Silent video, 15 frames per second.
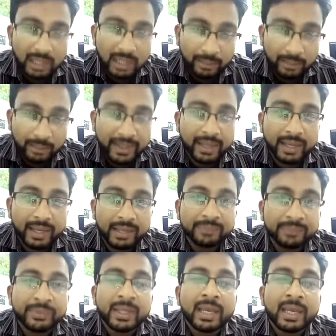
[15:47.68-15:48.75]
pain,
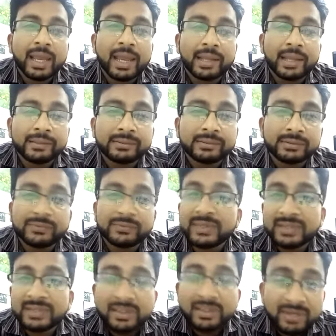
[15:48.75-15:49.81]
and
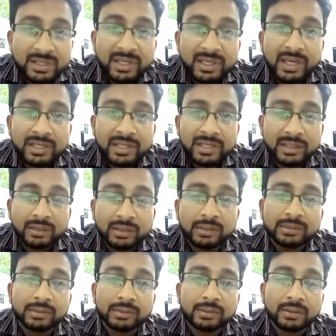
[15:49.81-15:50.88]
first investigation,
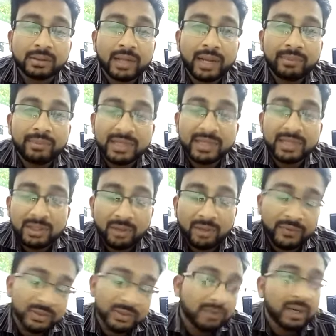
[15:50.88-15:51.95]
so admission
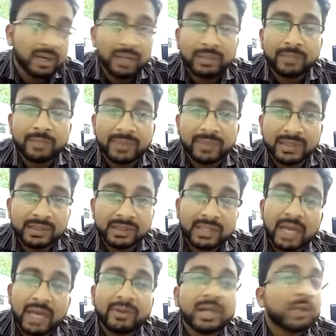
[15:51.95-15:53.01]
officer, whatever the person,
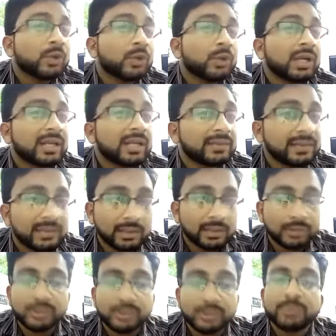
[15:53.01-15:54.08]
they have done a urine
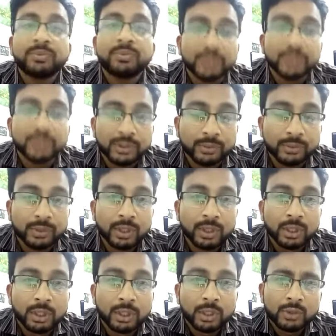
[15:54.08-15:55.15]
STG, it is positive.
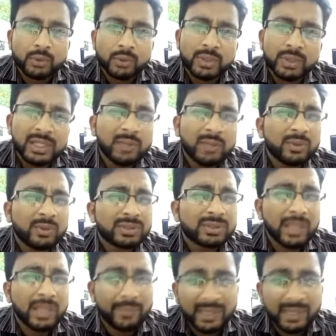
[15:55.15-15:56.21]
So she
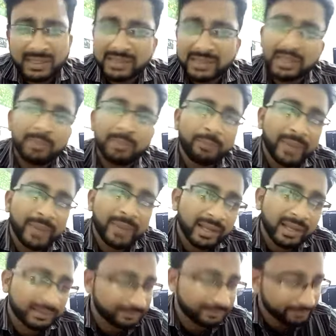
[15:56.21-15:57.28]
looks septic, she's in
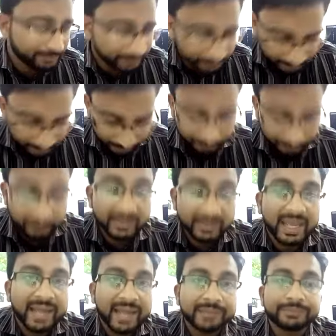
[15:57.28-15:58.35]
pain,
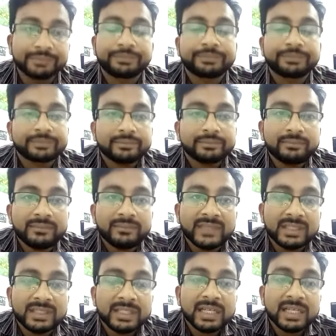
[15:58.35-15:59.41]
and
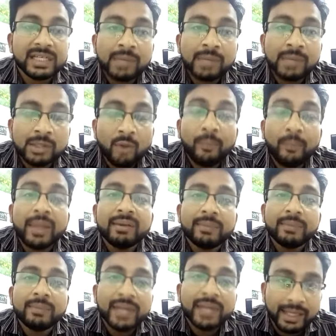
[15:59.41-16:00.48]
she complains of
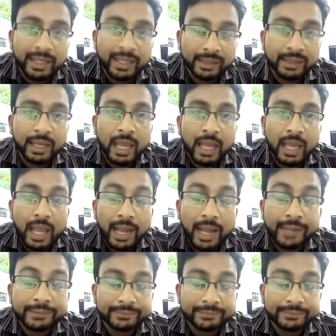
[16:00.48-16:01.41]
PV bleeding and